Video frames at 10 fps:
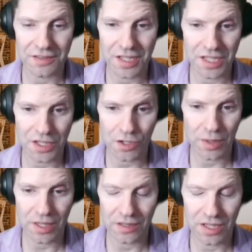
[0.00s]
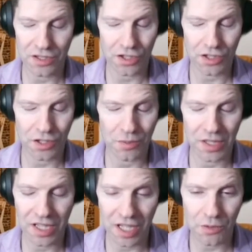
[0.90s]
shouldn't cube it
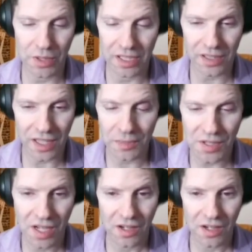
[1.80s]
the king, queen of clubs